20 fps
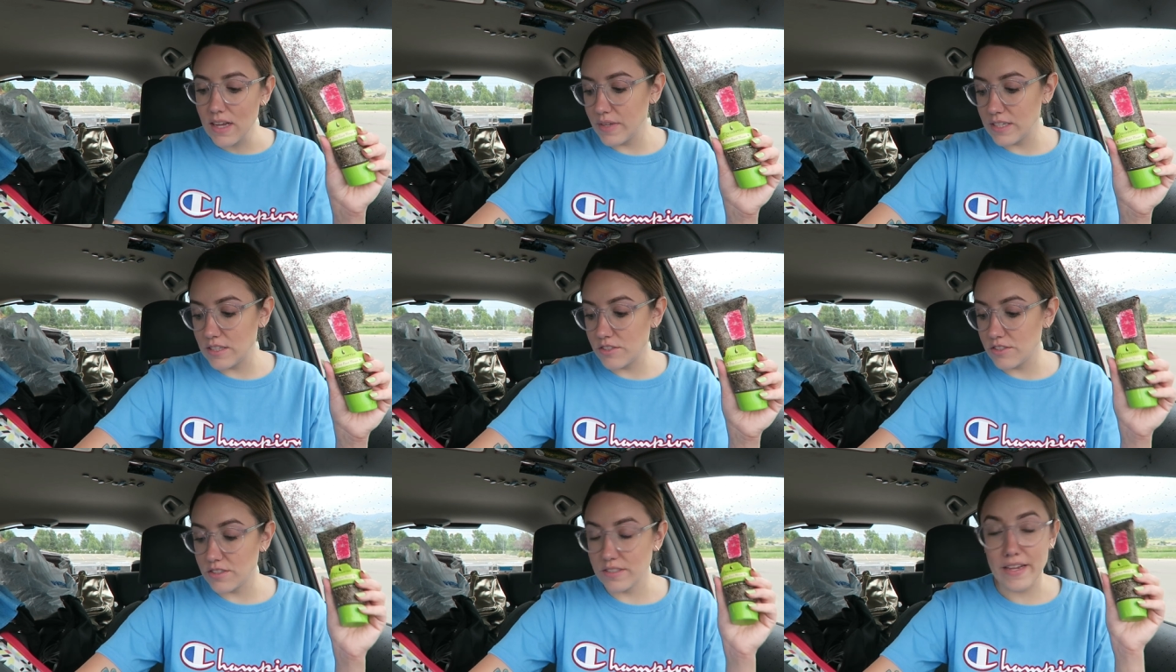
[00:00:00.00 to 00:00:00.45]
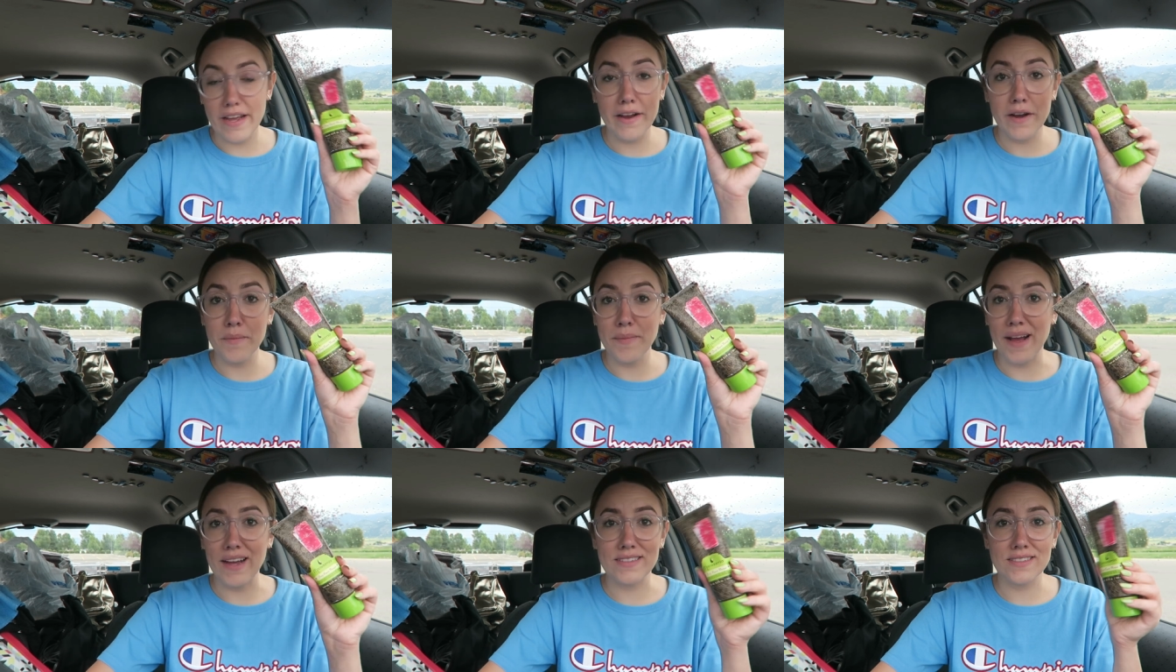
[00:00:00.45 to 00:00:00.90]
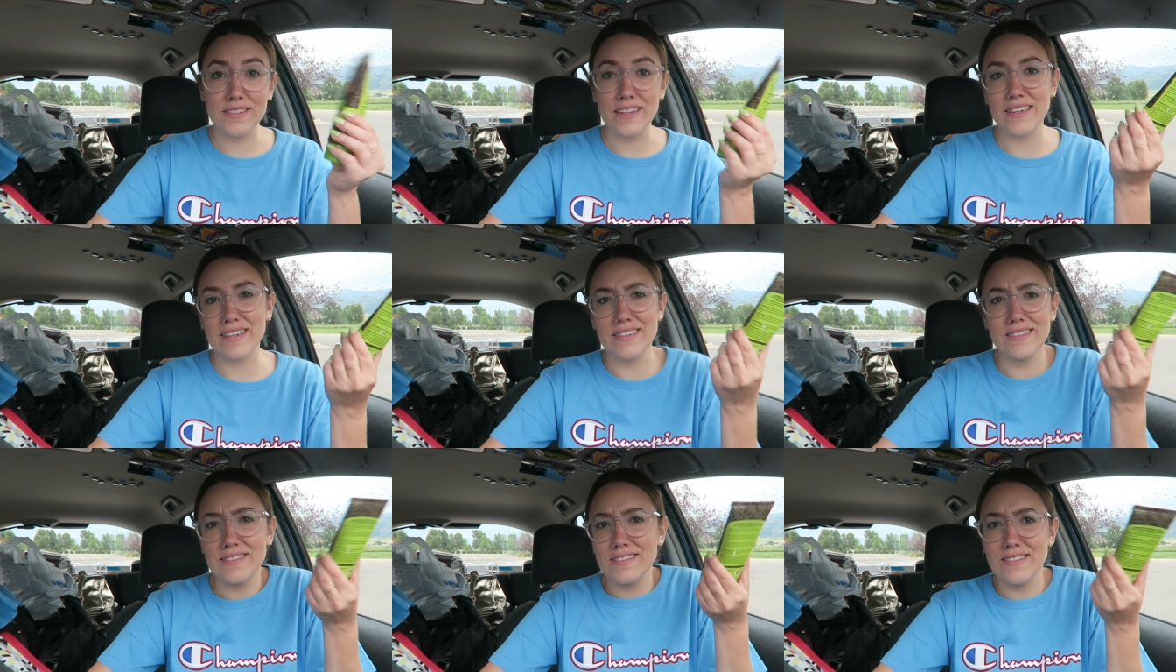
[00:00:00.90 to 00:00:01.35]
It's just a hair mask,
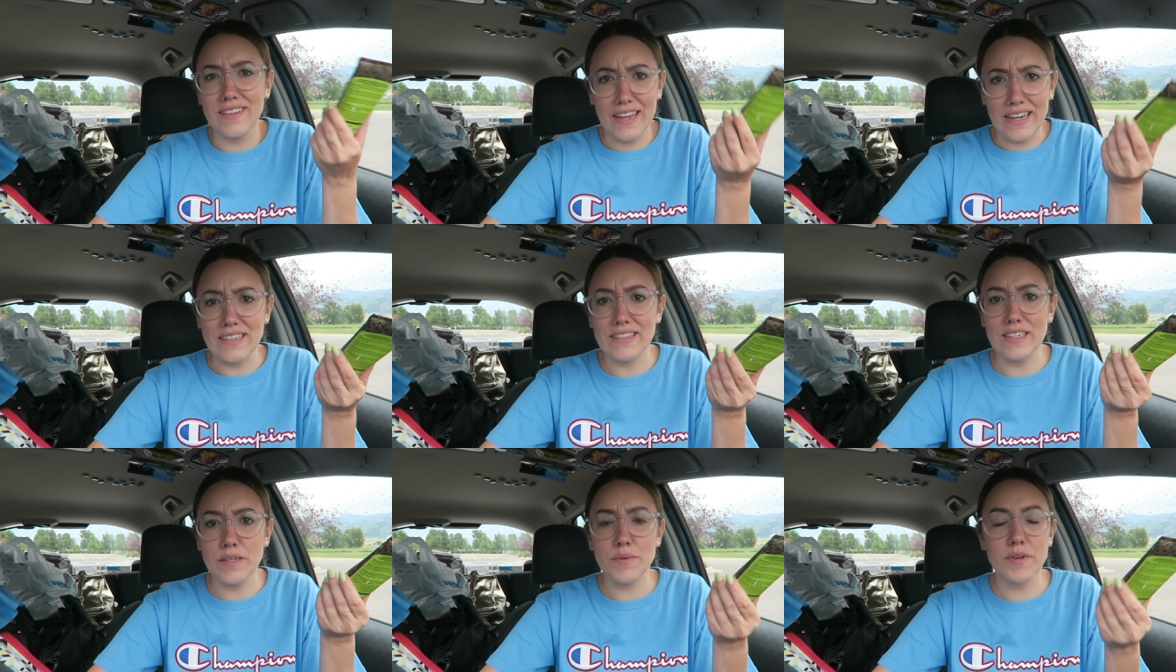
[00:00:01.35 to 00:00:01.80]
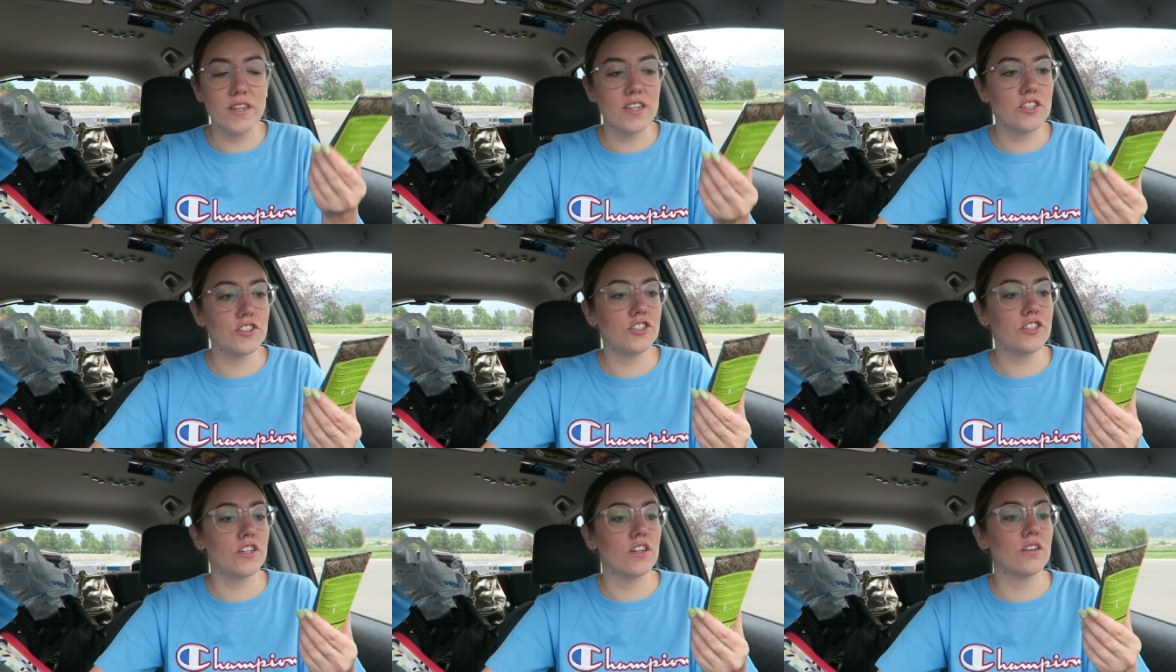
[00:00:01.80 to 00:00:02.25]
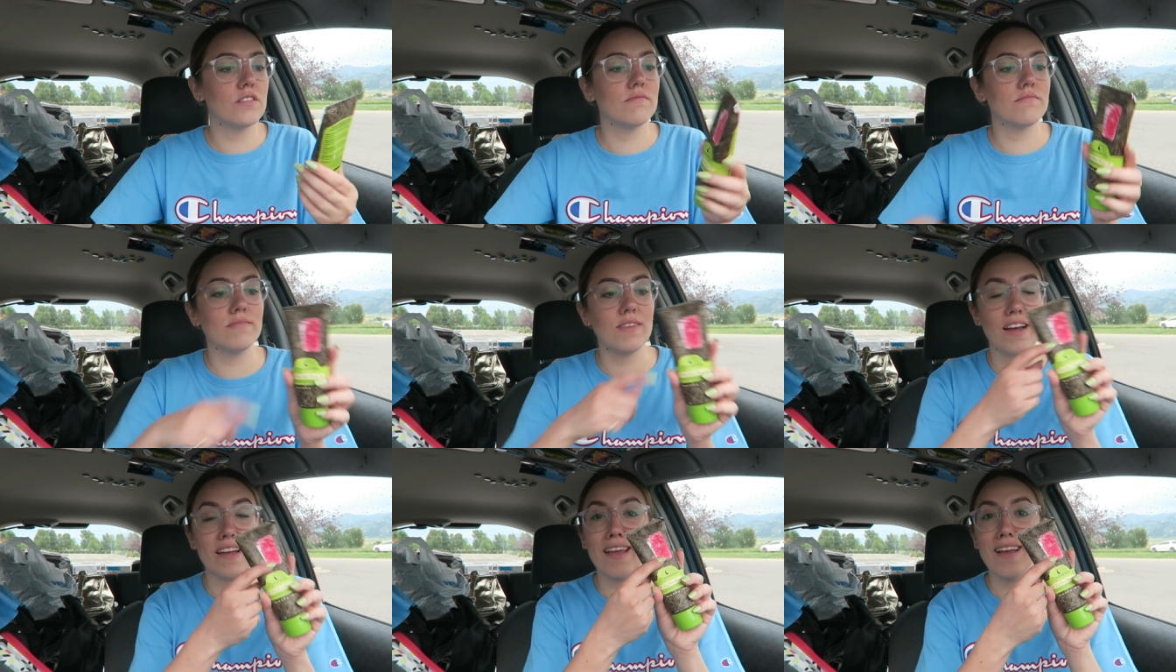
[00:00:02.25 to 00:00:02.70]
like a deep conditioner.
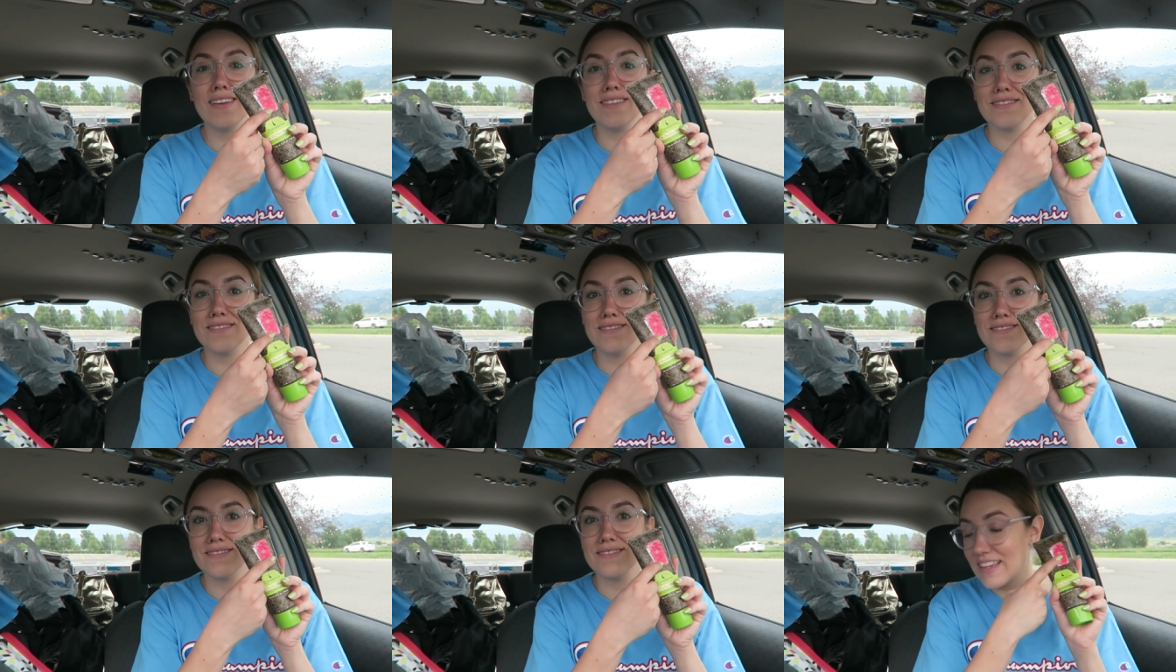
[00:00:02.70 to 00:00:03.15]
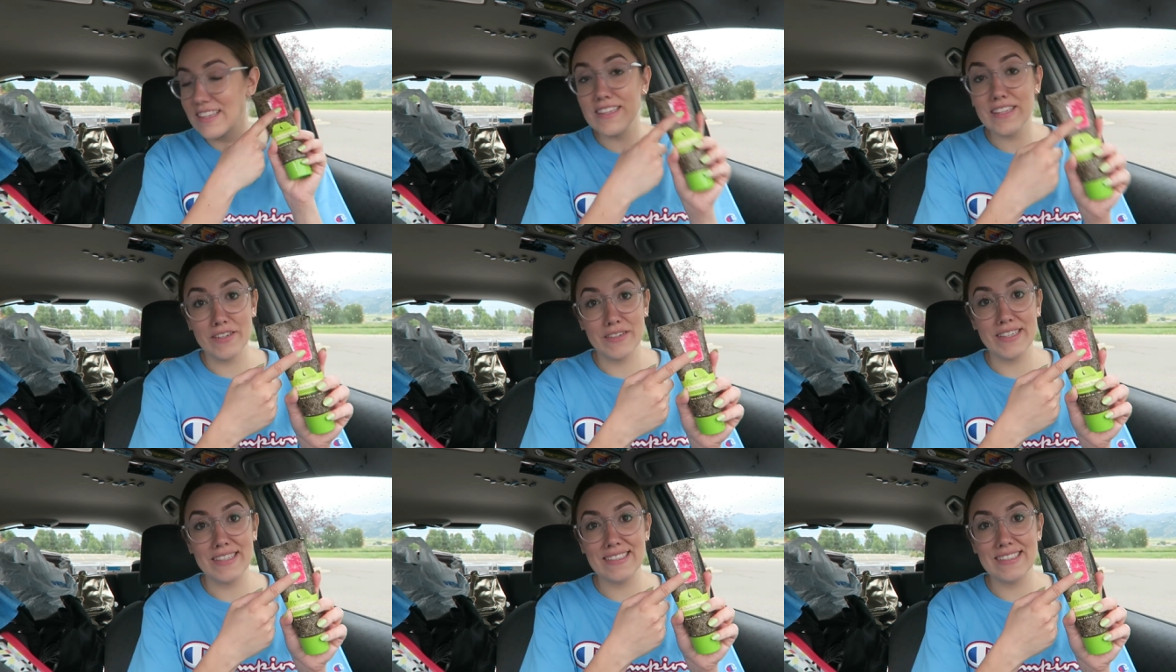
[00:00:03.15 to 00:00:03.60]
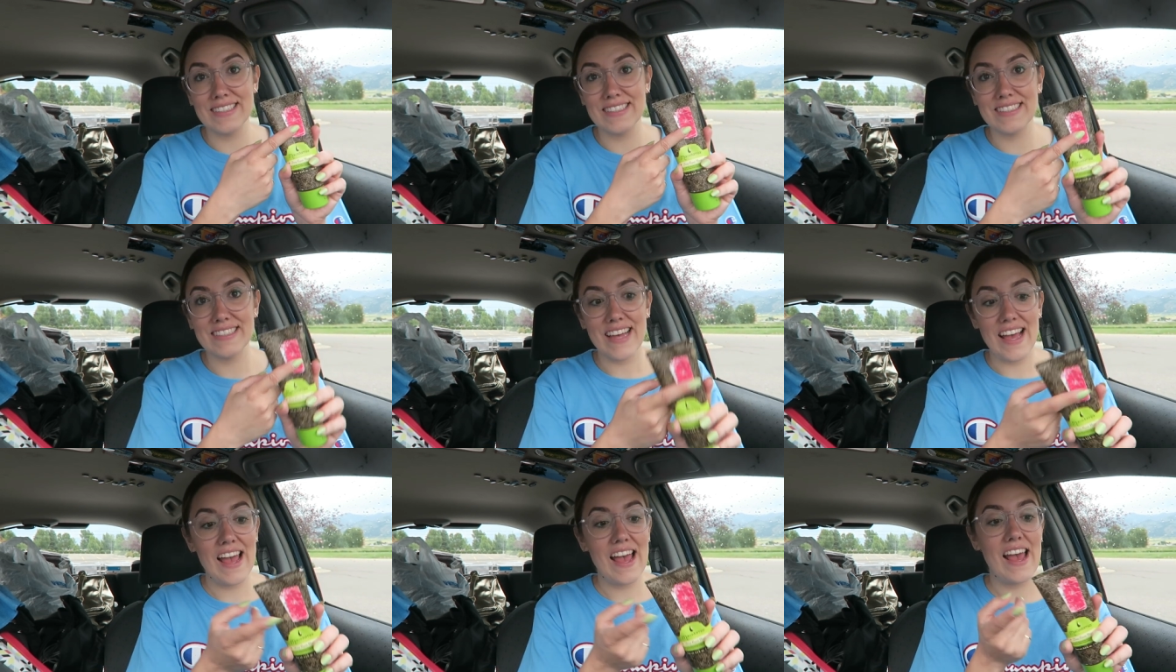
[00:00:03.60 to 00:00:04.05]
Again,
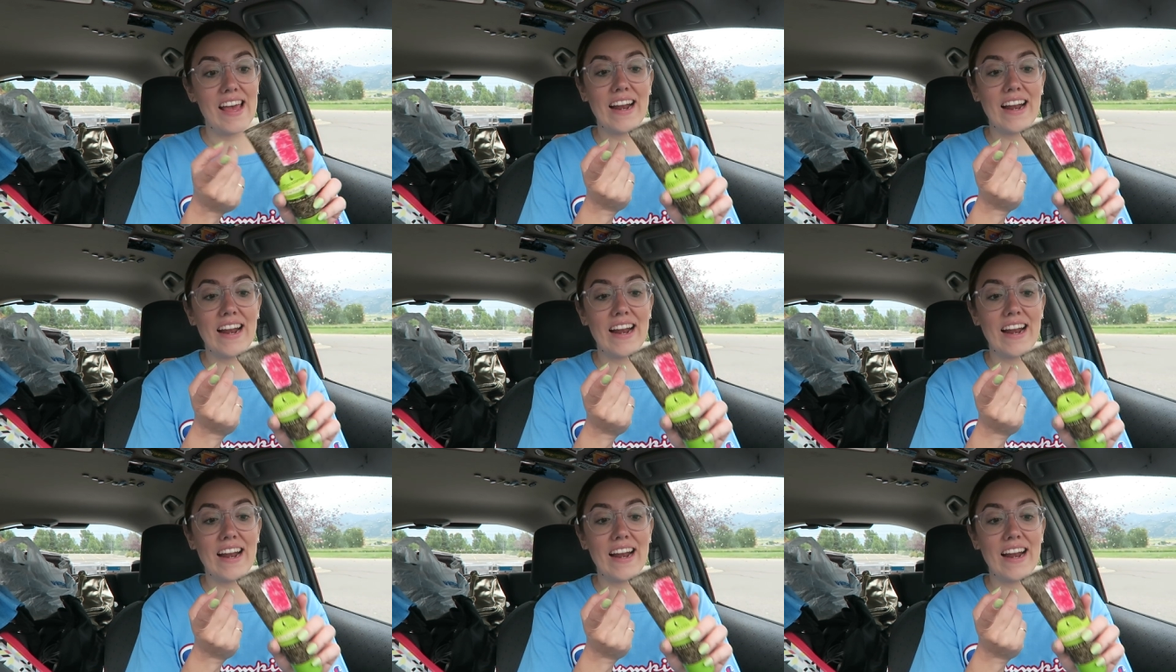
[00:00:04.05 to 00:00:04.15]
clearance.